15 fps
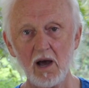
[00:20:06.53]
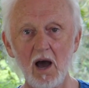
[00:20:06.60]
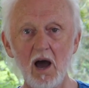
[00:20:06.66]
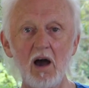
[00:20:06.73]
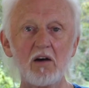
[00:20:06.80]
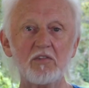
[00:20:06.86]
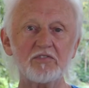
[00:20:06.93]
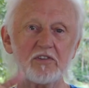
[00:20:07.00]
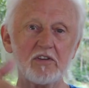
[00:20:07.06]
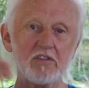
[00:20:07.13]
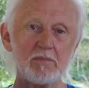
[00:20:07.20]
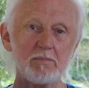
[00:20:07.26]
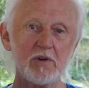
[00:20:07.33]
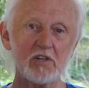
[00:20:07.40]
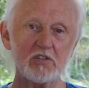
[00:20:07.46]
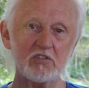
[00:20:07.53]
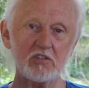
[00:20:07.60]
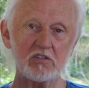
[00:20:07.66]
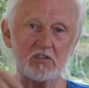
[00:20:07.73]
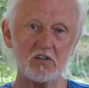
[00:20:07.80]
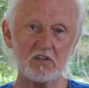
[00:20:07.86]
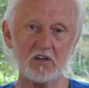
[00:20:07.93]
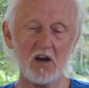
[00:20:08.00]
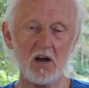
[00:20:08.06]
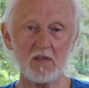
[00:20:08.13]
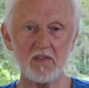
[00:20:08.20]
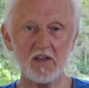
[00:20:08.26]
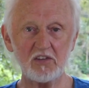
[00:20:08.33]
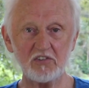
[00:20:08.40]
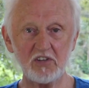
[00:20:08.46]
After the merchant had gone,
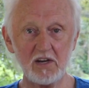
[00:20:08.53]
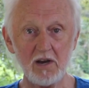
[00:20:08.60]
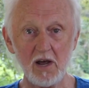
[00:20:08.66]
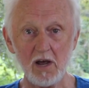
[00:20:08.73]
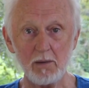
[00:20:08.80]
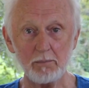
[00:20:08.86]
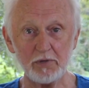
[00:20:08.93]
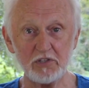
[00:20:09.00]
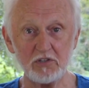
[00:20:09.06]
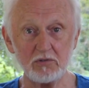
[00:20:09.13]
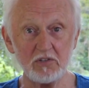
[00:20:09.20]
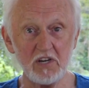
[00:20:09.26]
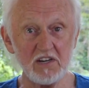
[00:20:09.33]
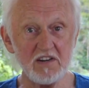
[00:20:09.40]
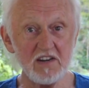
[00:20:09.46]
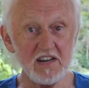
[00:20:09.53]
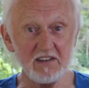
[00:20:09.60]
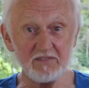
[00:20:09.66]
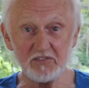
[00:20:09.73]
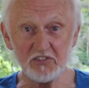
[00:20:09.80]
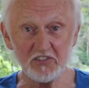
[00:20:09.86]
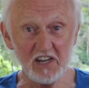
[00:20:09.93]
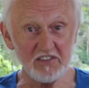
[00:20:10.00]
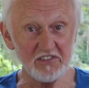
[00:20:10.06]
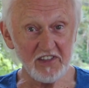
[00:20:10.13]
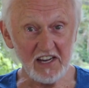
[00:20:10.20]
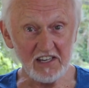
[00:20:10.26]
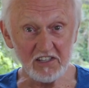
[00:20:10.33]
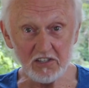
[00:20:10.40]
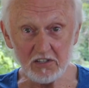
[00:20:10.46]
they said, but you didn't even say
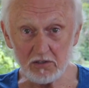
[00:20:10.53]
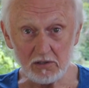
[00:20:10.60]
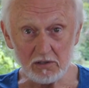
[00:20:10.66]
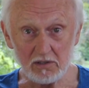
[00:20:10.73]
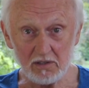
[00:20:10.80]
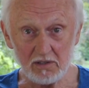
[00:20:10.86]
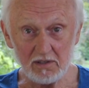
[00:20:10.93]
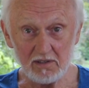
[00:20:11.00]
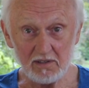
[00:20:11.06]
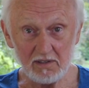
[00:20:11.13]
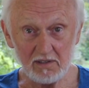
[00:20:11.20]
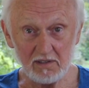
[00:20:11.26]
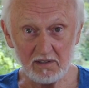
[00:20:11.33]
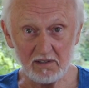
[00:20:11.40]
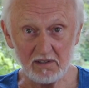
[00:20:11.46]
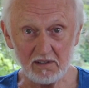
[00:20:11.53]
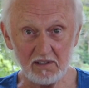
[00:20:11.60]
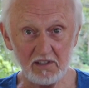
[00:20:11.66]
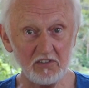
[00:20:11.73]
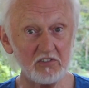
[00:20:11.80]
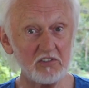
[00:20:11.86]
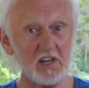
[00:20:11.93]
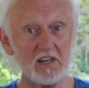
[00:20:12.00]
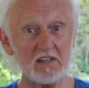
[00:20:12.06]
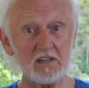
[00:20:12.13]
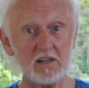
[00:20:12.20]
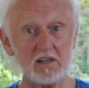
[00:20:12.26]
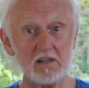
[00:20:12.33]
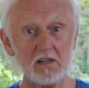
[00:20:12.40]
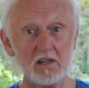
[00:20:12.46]
thank you. And he said,
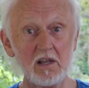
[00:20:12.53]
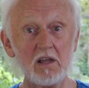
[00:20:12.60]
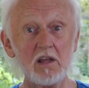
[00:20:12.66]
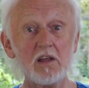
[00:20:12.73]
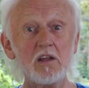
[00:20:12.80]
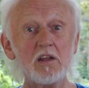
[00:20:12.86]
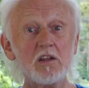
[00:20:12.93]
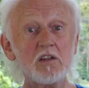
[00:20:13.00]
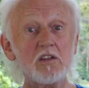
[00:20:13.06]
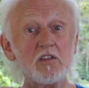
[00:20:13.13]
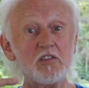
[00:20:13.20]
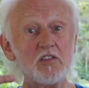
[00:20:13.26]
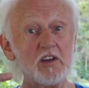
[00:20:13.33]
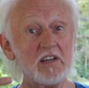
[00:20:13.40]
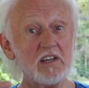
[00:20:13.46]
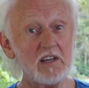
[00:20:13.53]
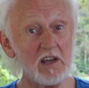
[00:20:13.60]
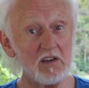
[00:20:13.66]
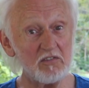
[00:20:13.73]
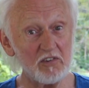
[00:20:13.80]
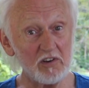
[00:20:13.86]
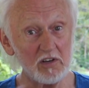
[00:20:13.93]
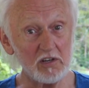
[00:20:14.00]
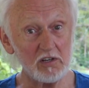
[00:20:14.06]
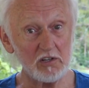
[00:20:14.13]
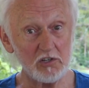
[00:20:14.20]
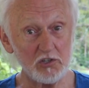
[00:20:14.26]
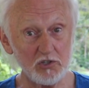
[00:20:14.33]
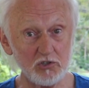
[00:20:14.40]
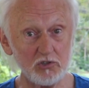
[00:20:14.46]
The giver
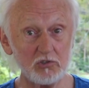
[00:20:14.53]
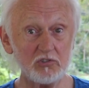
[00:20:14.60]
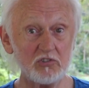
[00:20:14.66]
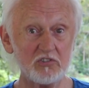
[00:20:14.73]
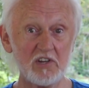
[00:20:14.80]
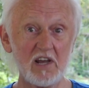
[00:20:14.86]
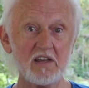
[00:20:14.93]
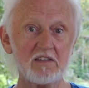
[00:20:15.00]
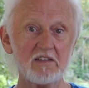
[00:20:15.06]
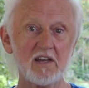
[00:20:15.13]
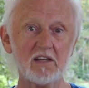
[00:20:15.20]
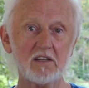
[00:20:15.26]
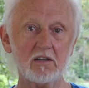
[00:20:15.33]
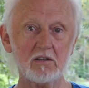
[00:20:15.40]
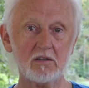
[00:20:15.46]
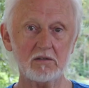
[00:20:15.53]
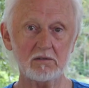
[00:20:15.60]
should say thank you.